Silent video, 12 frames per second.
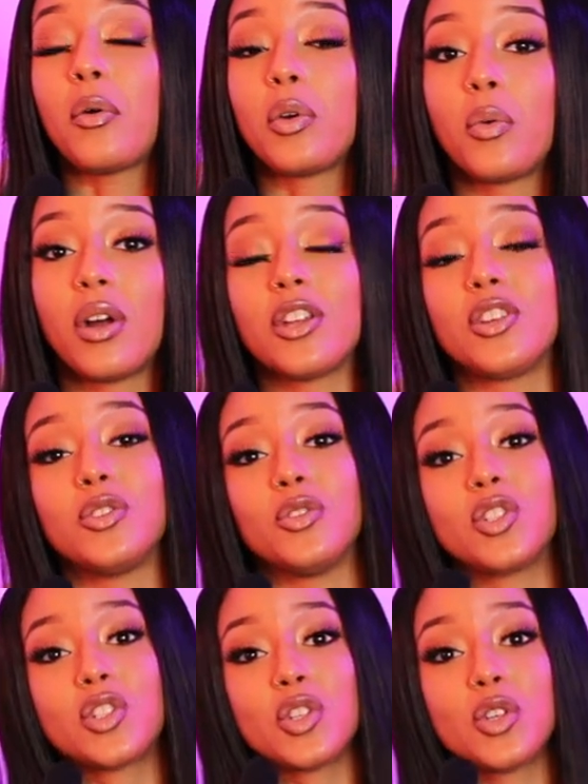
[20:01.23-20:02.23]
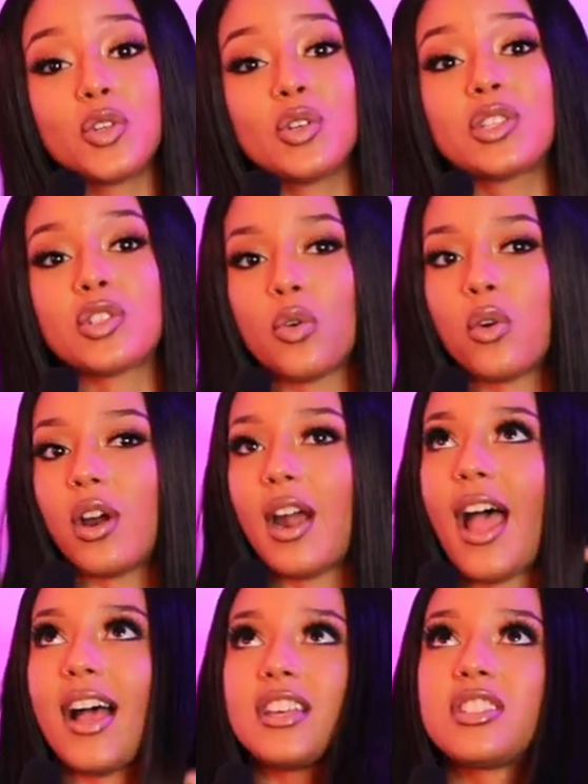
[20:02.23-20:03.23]
would want to do shoots or
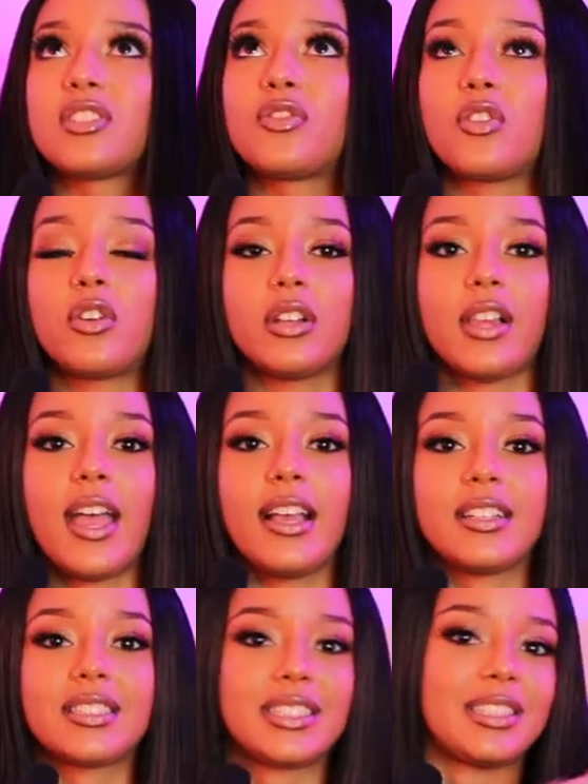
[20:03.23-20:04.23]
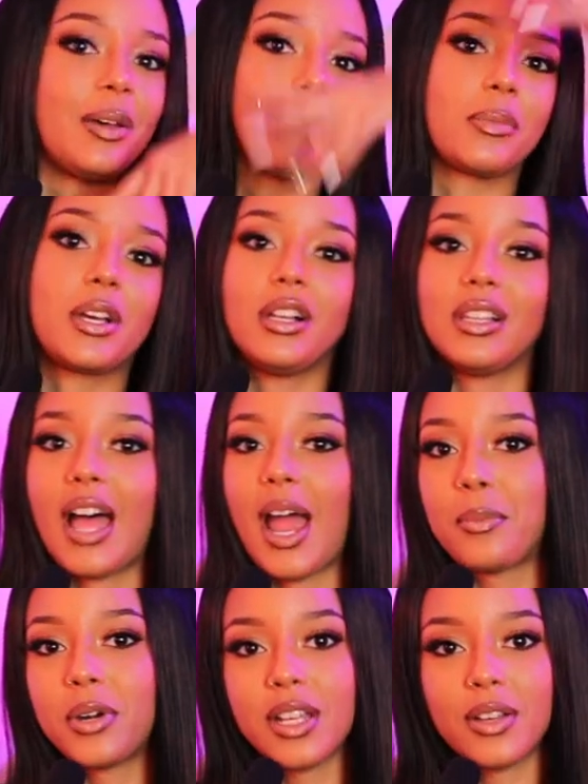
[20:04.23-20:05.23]
ask for like some
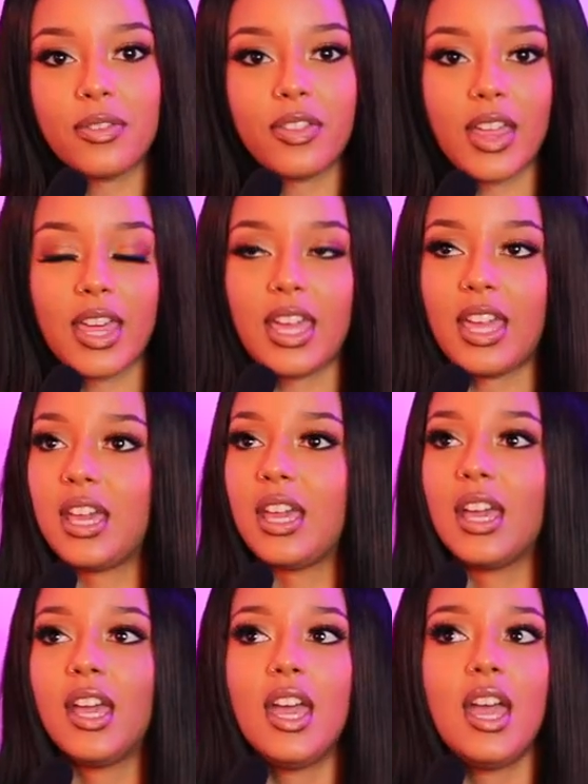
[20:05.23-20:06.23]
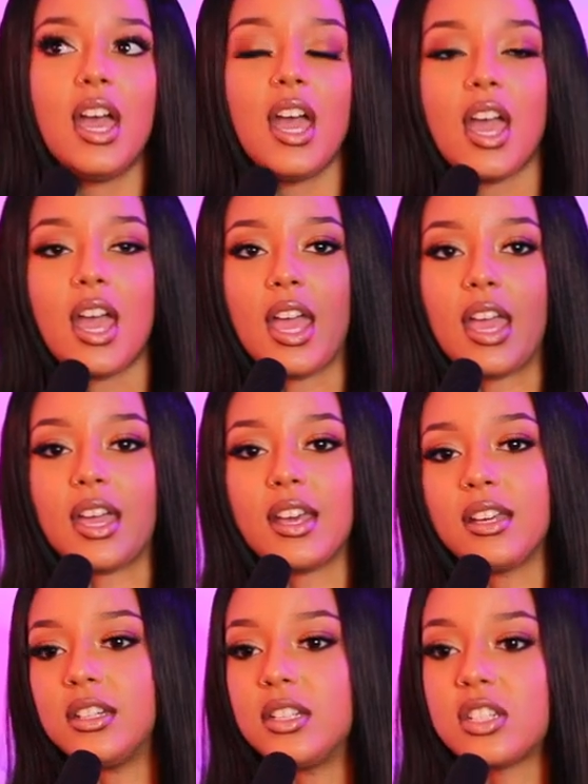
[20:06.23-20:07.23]
collaborative thing
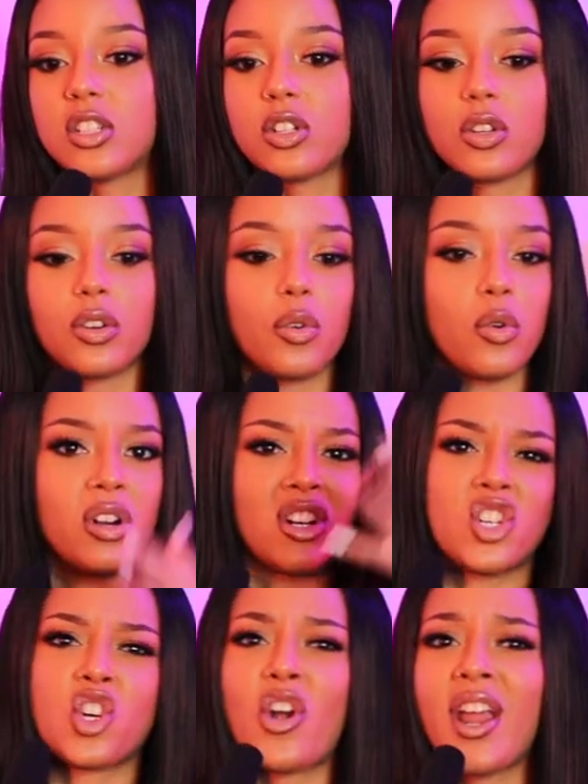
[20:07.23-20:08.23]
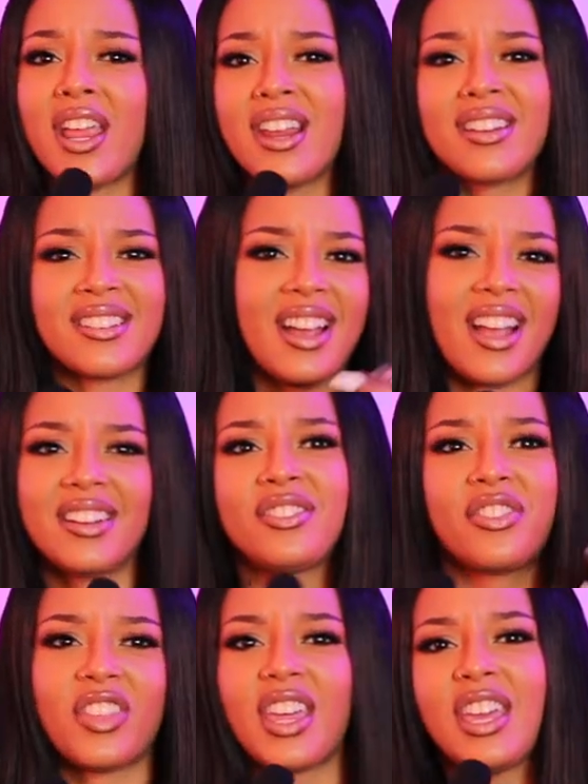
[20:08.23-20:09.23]
and or a trade kind of
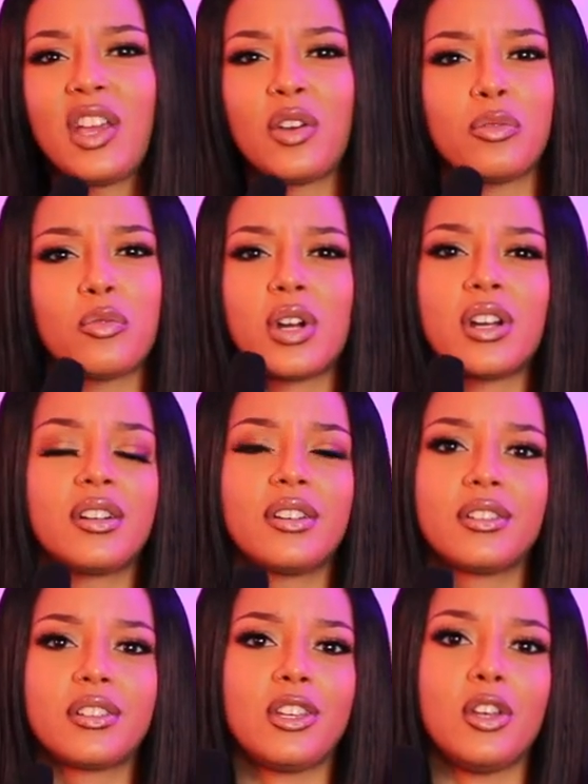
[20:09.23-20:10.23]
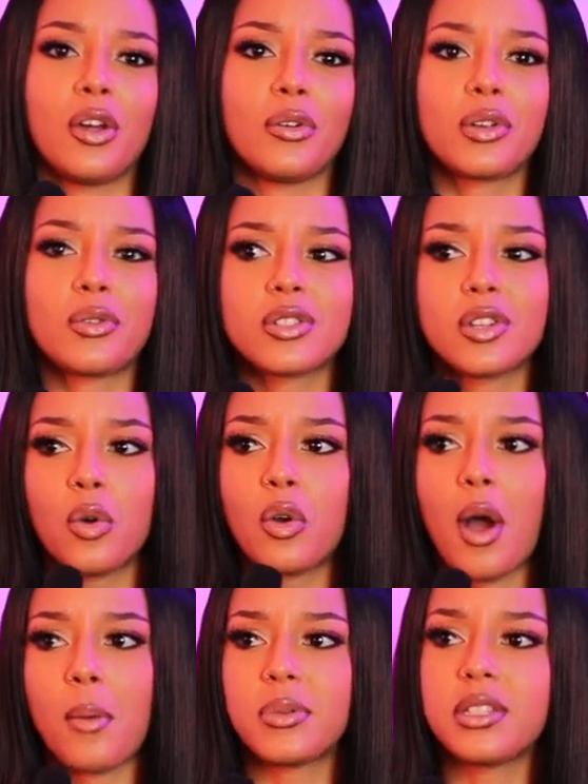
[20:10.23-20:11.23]
thing where you know there was no
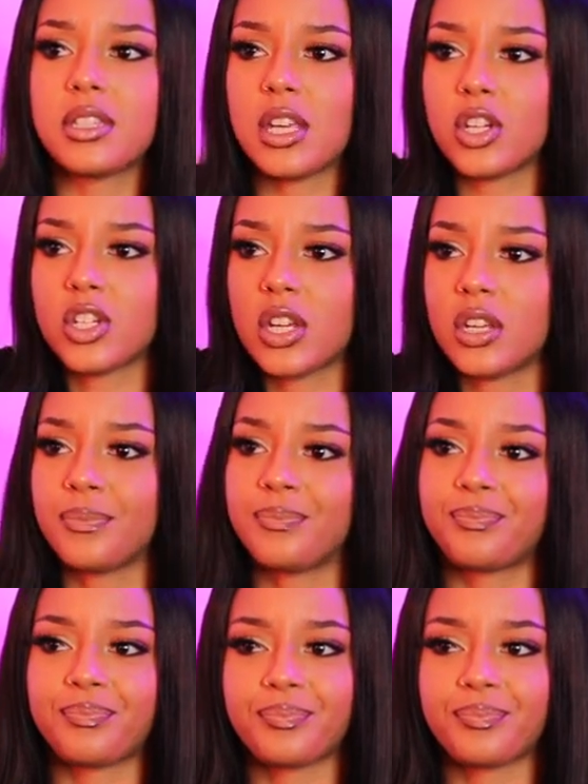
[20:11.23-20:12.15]
compensation